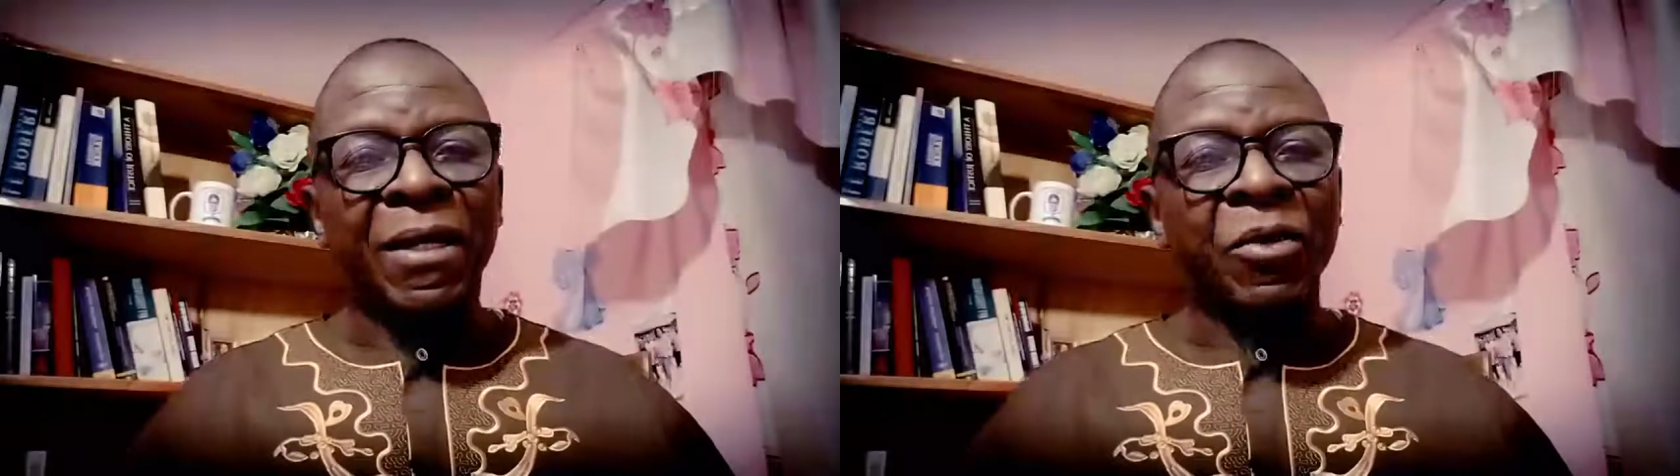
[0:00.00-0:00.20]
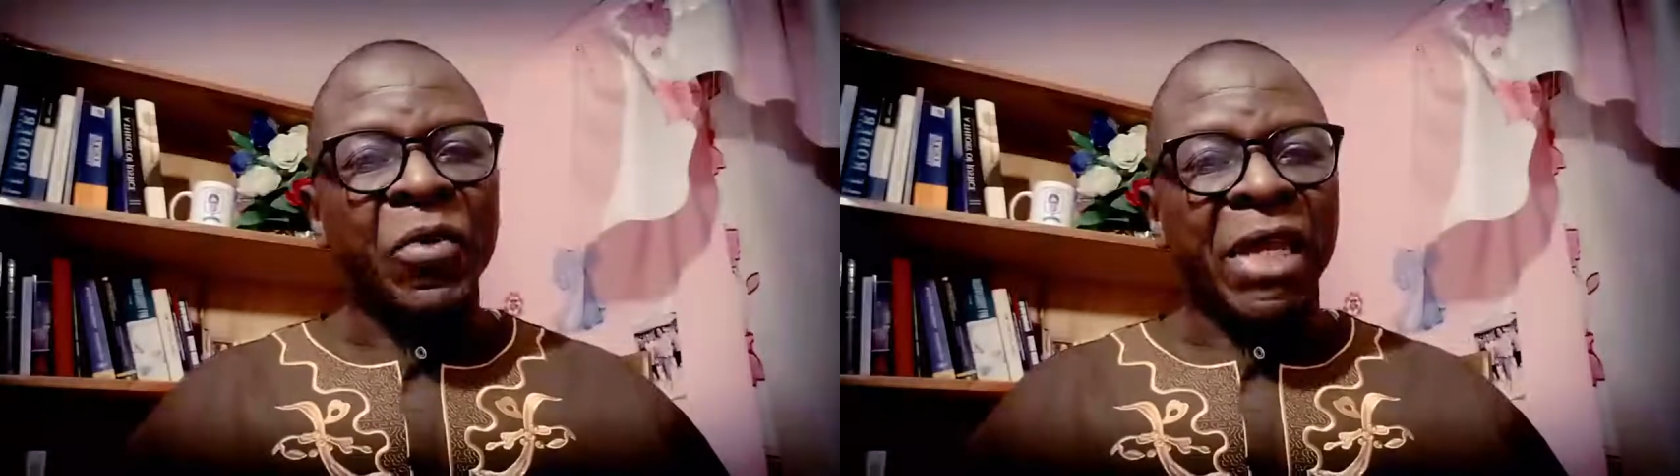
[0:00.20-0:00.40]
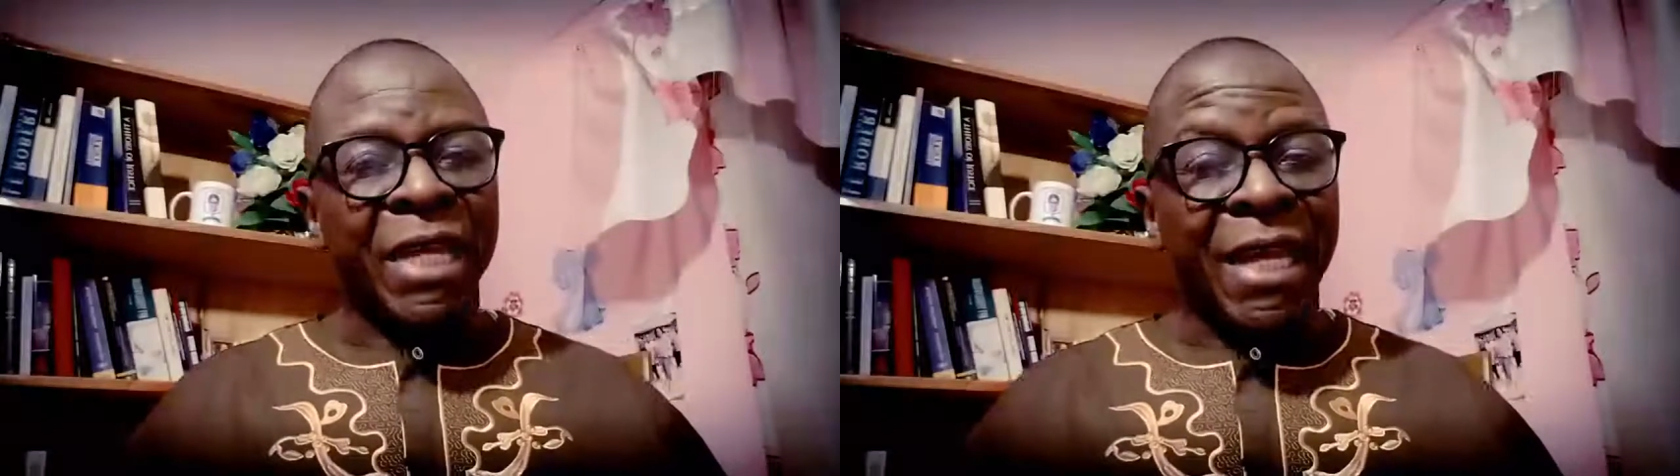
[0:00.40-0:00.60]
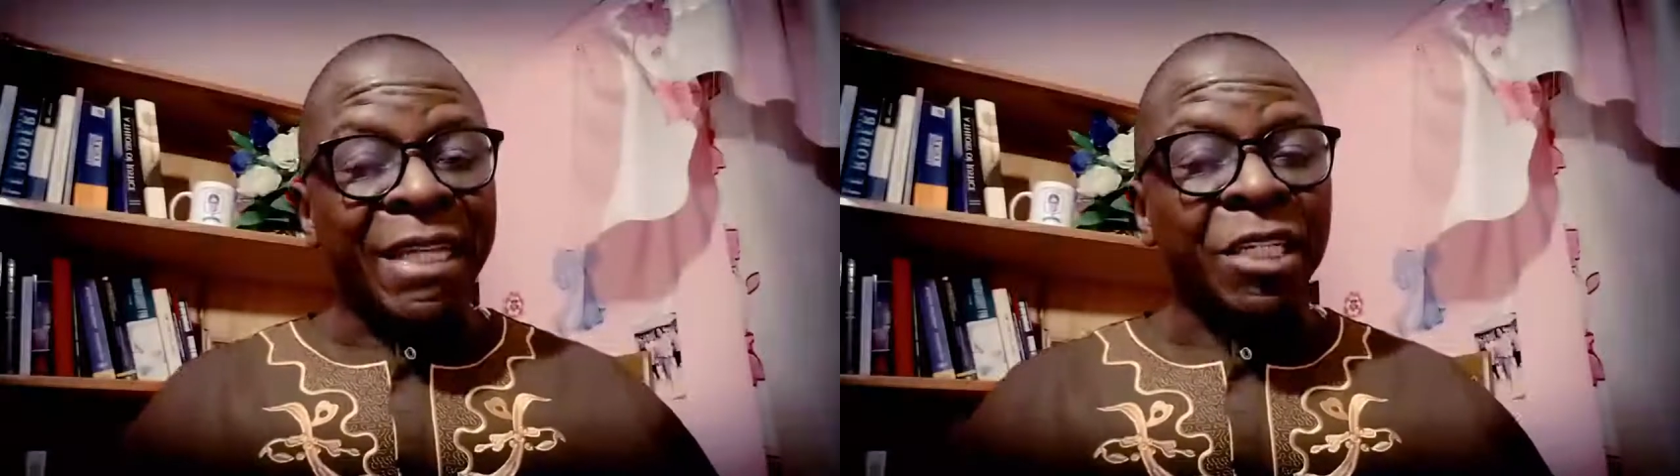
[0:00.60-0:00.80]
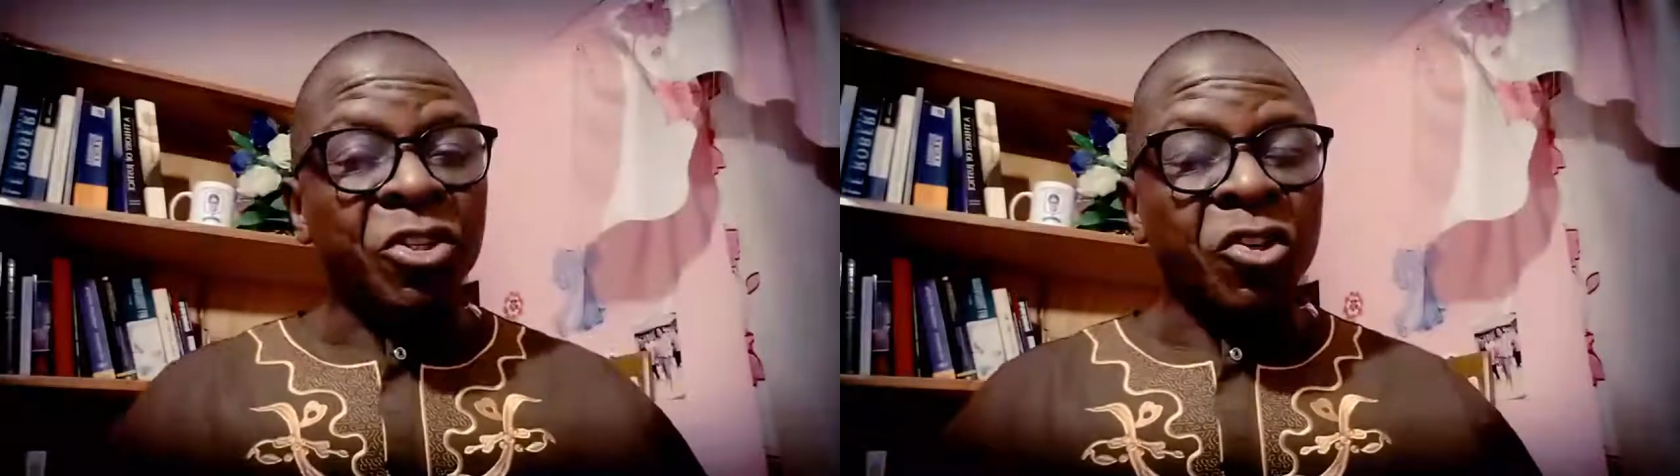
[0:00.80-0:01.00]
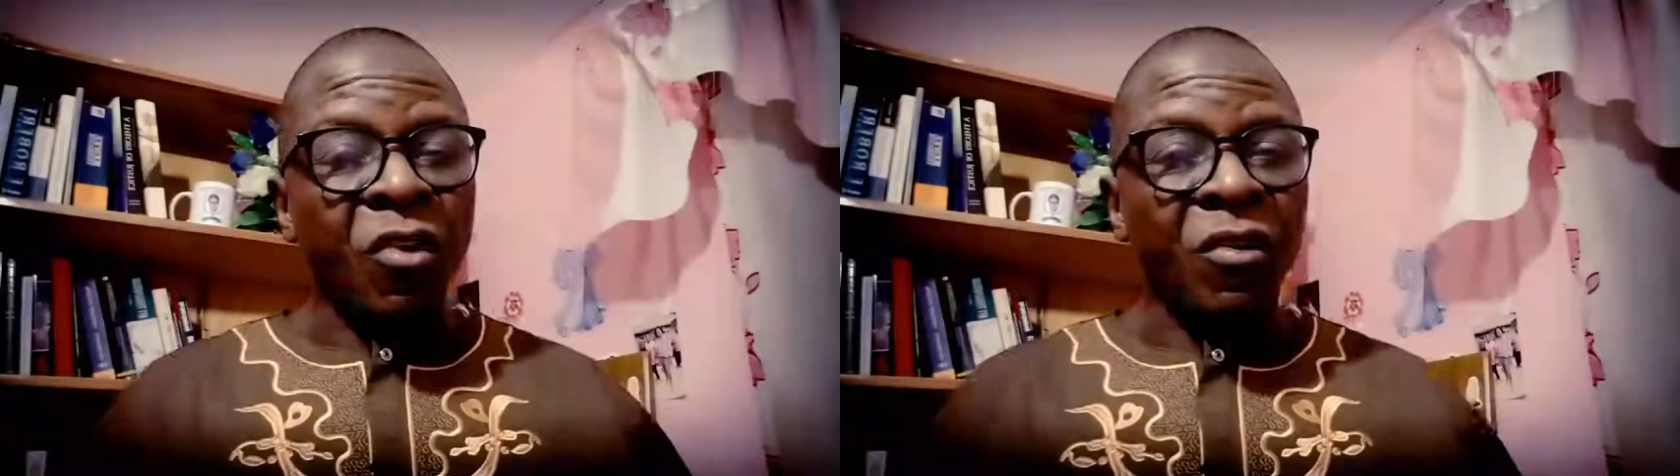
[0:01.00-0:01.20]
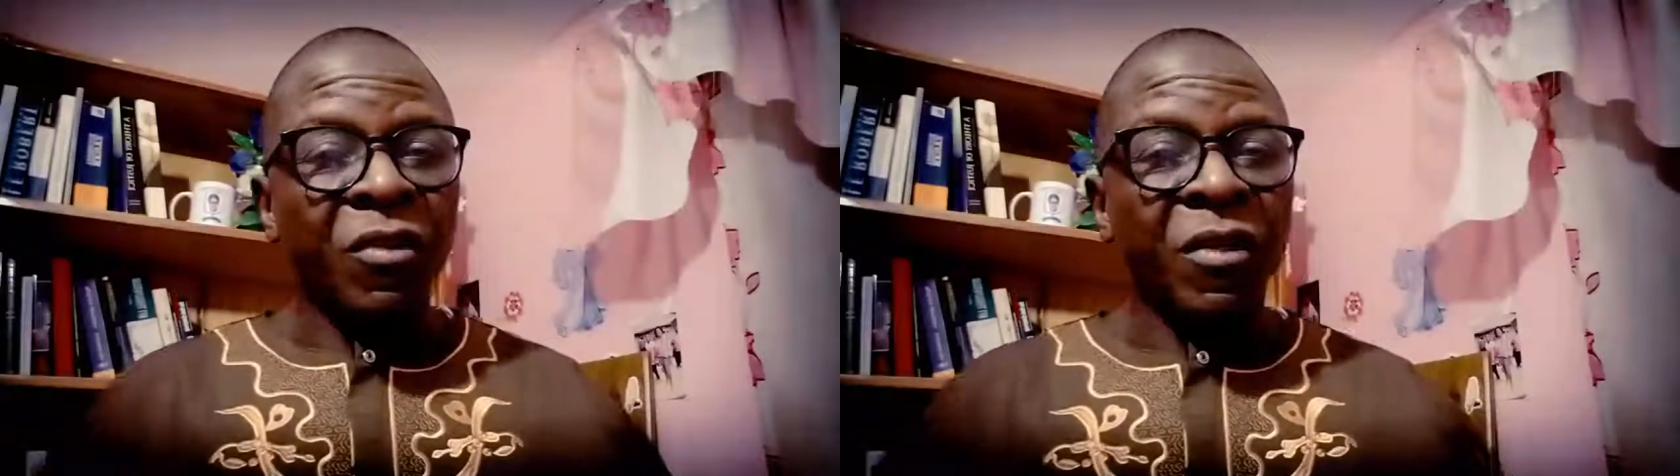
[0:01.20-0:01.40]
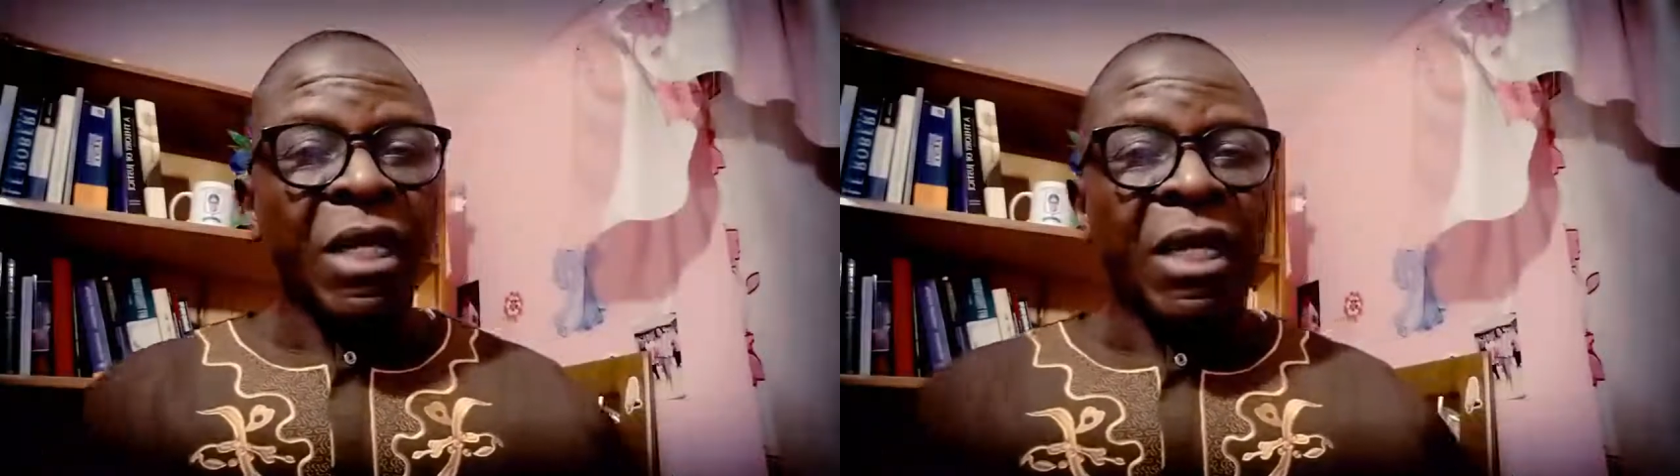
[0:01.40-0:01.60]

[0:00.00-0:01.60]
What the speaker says: we get it wrong,